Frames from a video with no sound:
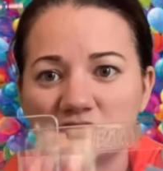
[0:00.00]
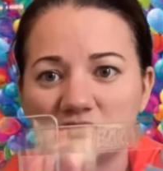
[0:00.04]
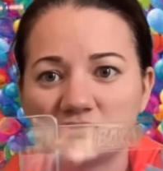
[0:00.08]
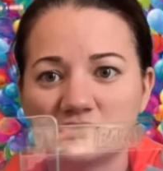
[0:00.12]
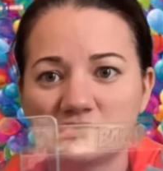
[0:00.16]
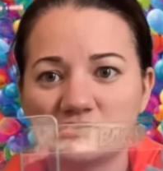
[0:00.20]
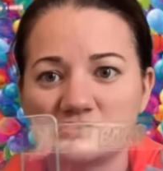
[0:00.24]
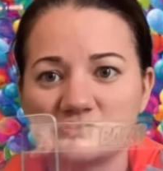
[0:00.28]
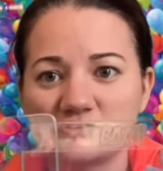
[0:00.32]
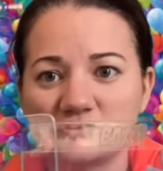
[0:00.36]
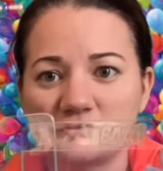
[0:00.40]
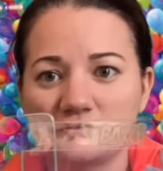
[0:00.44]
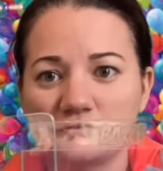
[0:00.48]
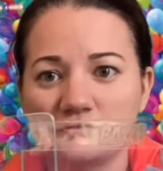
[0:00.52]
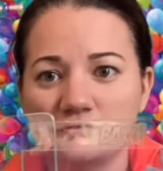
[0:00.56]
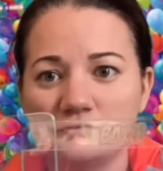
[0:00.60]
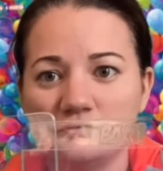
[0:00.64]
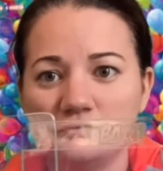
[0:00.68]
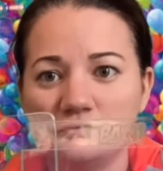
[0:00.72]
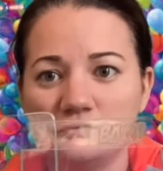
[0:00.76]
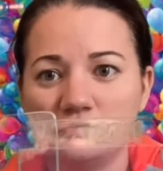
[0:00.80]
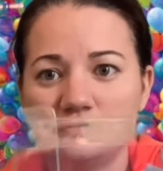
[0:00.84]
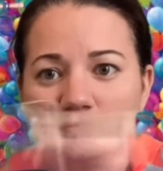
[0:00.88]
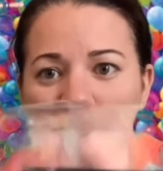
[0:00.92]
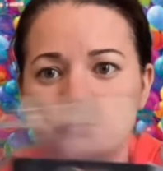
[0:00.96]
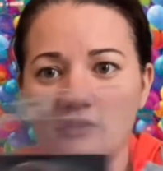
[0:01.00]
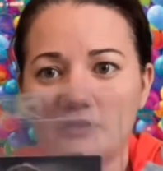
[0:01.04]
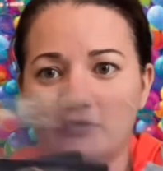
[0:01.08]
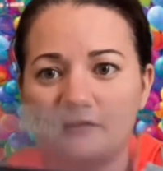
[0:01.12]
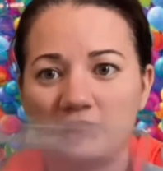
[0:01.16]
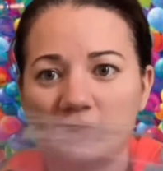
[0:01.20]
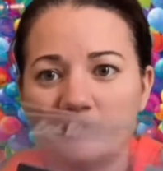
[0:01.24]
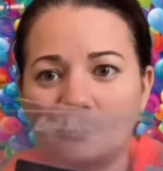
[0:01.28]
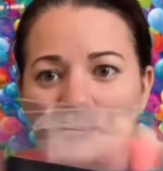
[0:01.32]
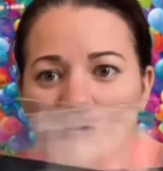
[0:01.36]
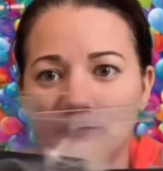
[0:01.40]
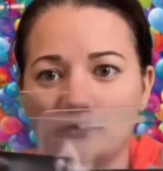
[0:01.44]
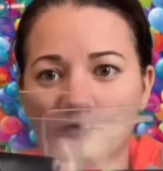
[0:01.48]
So I
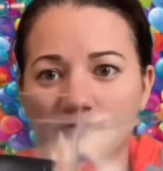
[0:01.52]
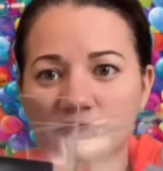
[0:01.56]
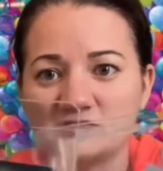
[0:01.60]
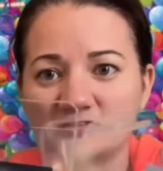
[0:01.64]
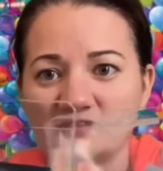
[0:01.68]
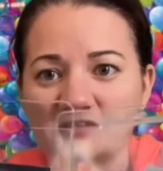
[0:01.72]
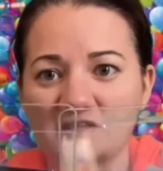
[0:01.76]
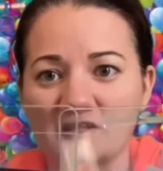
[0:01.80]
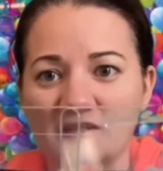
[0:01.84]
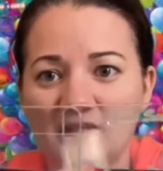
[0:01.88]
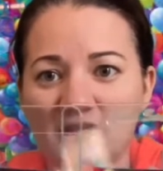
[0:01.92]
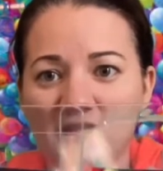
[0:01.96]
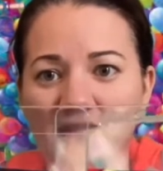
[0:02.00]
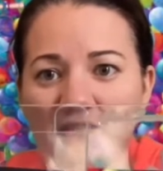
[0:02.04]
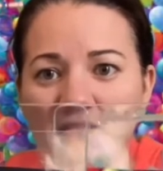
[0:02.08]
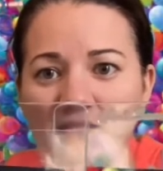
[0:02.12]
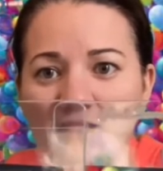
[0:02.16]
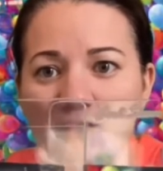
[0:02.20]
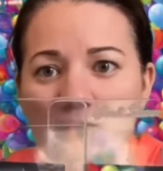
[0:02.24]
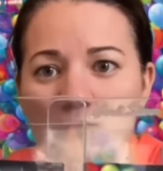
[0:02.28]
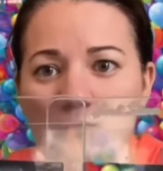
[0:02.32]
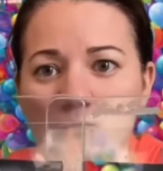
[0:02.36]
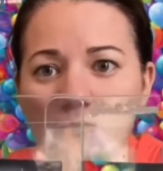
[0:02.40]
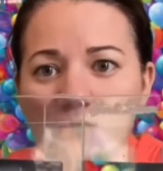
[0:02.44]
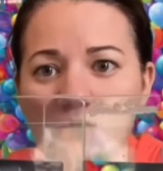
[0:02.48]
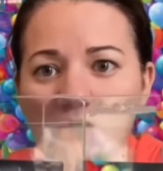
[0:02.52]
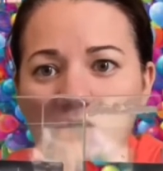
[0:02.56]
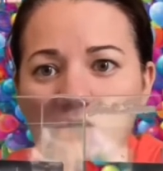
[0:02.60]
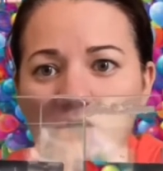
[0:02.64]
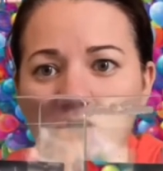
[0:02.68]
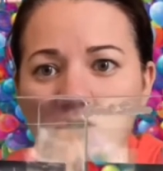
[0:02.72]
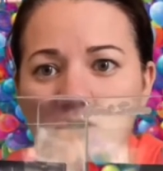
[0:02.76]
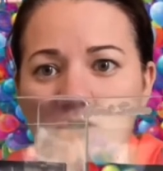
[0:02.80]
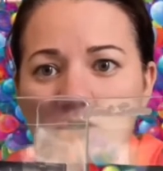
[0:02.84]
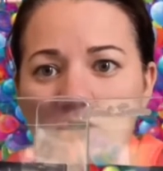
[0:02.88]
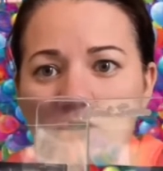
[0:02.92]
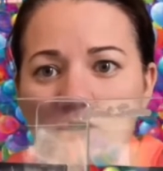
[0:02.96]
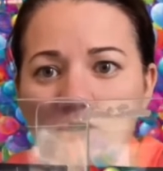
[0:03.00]
think it goes that
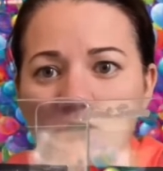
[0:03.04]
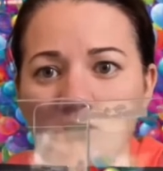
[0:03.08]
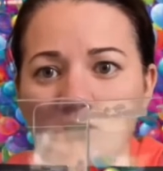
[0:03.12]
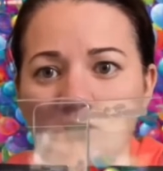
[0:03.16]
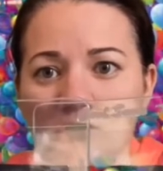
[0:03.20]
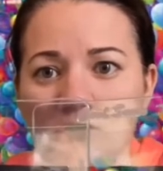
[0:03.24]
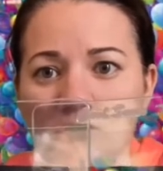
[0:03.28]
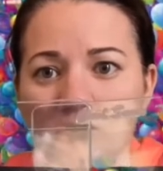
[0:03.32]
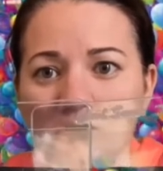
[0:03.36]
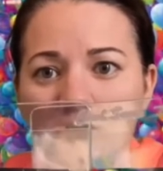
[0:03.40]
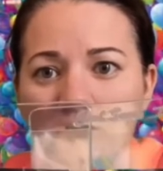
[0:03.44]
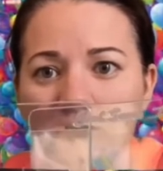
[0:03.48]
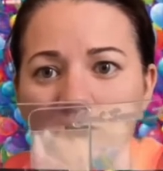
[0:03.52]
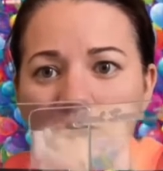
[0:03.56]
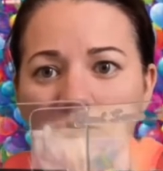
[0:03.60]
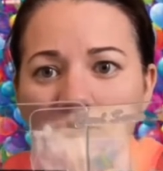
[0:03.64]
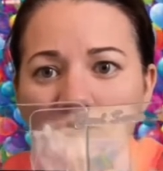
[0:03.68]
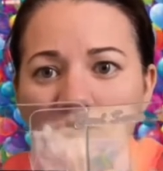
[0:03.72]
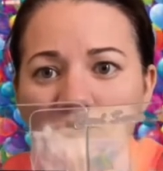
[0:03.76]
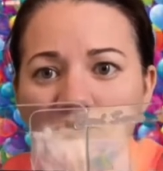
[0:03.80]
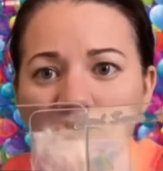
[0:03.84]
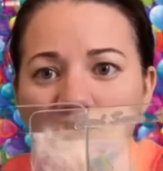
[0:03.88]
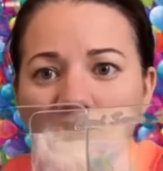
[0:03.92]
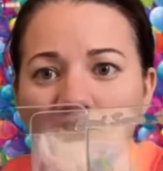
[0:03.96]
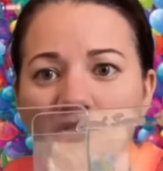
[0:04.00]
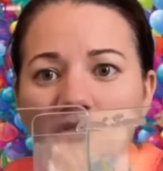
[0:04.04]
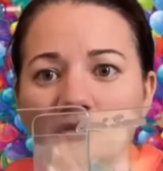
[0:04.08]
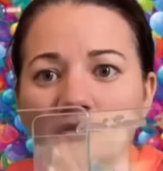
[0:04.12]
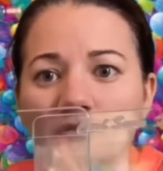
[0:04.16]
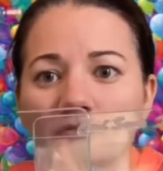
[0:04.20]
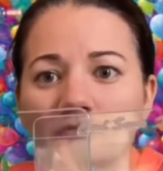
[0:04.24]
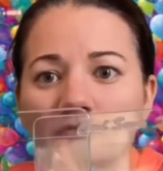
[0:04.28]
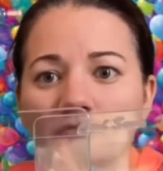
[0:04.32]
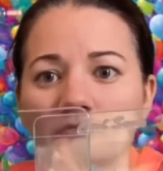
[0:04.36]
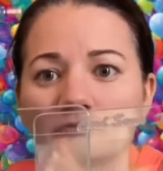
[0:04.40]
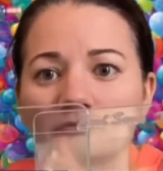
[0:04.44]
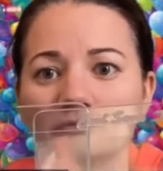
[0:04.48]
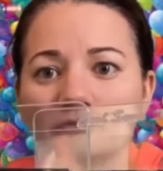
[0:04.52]
way. So you
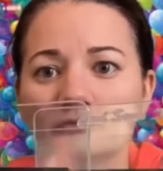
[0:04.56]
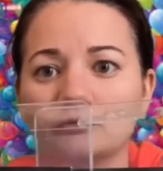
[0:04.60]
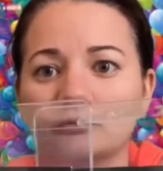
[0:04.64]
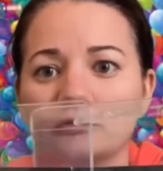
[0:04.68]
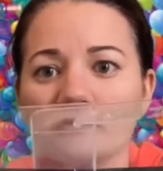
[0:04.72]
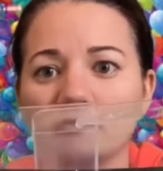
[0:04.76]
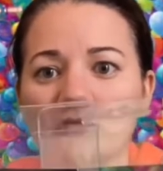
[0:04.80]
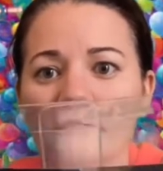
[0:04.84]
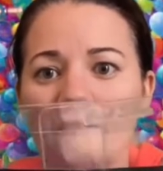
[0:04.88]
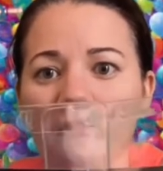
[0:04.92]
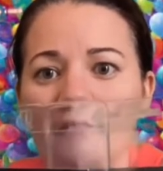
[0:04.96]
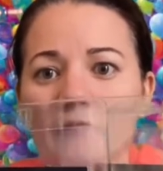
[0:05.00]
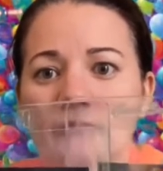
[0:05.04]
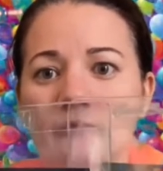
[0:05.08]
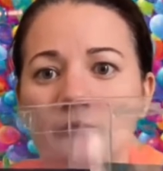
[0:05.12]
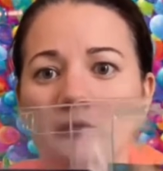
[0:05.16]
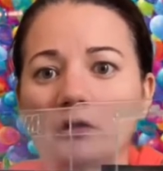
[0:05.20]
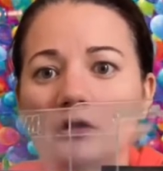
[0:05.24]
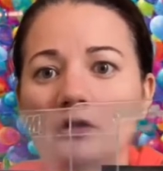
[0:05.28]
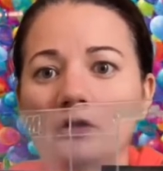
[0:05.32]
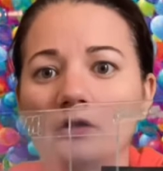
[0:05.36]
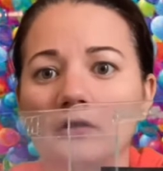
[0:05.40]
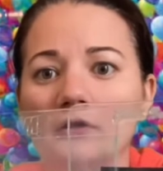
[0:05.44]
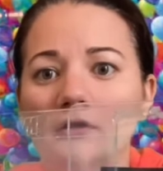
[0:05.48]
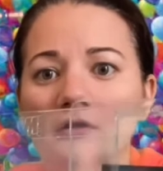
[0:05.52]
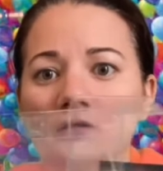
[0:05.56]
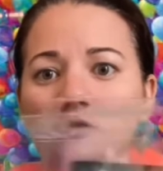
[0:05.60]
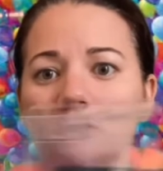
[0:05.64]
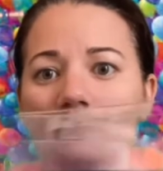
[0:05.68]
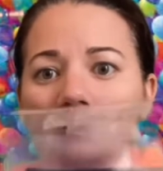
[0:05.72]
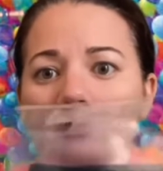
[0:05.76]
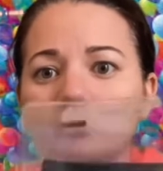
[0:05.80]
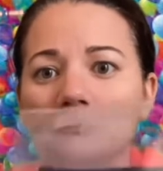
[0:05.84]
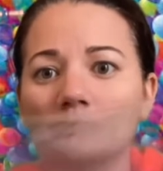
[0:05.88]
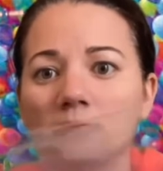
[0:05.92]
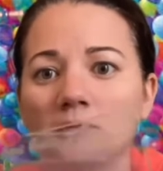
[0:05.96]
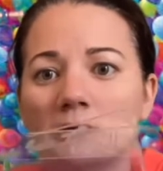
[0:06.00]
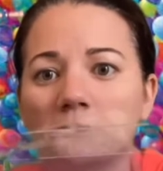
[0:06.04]
can, or is it the other way?
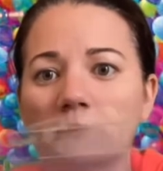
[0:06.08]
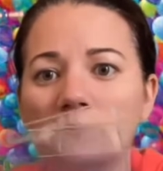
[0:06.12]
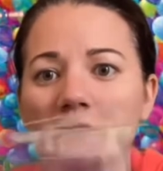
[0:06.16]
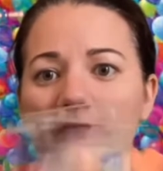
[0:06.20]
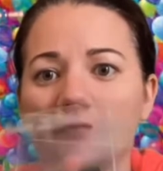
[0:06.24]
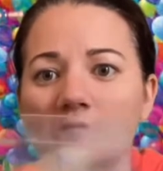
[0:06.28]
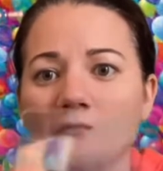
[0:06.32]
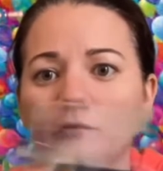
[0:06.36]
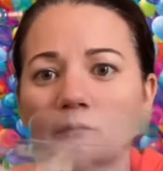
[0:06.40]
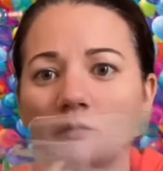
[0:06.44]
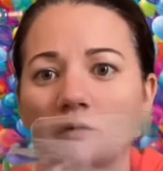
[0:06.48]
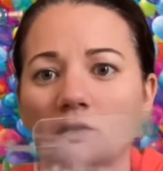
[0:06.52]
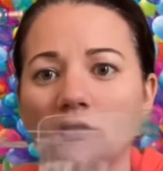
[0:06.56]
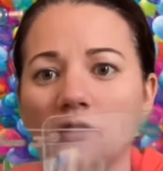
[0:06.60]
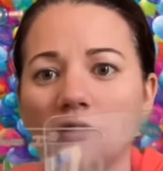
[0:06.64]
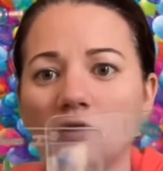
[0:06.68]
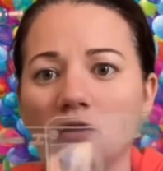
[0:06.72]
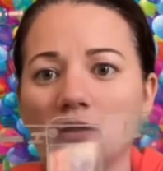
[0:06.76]
Might be the other way.